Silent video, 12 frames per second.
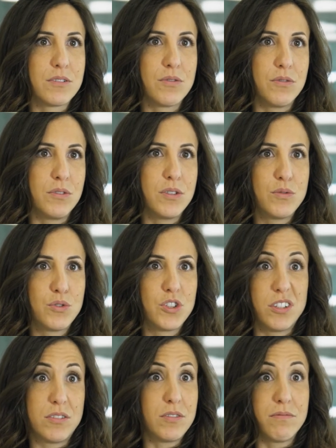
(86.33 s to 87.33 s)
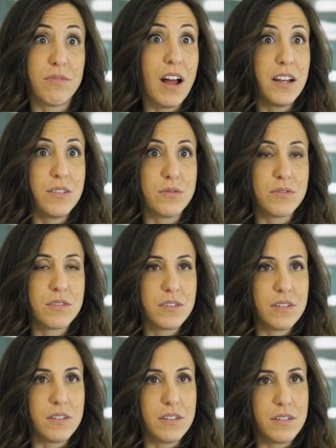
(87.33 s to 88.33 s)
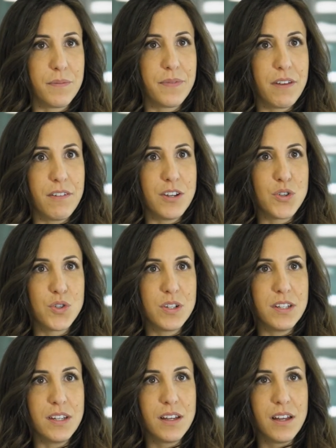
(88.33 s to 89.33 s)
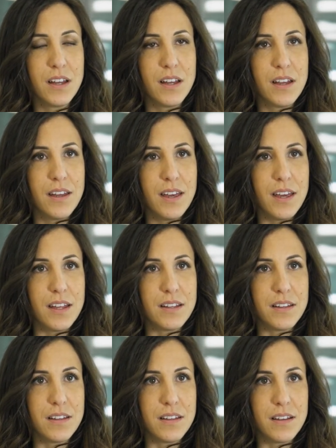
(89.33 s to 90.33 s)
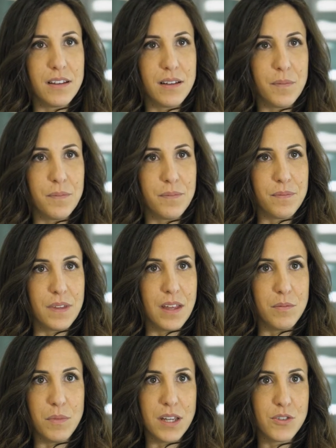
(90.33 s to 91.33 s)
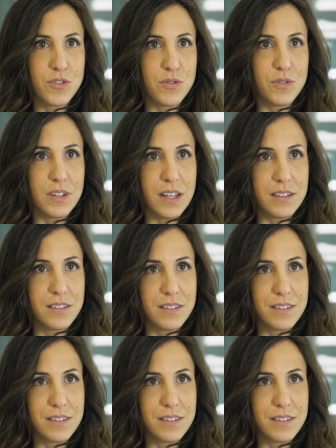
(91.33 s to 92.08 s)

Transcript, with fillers: So you need to share some values um, eventually and um, and make sure that